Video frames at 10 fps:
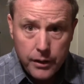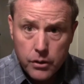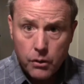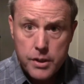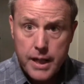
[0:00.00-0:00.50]

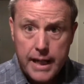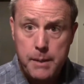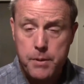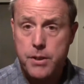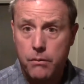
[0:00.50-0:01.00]
You notice I
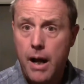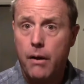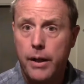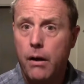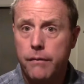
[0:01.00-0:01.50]
keep this
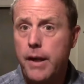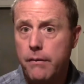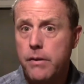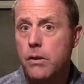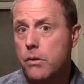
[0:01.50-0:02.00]
around. Now, if you
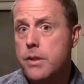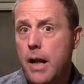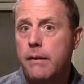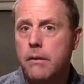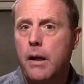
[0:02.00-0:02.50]
haven't noticed,
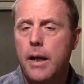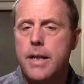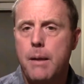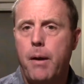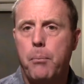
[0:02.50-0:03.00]
I kind
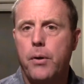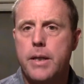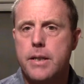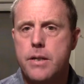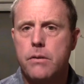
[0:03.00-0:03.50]
of take my
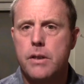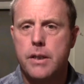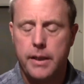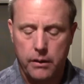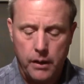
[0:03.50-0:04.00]
printing
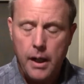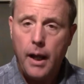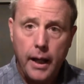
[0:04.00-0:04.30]
seriously here,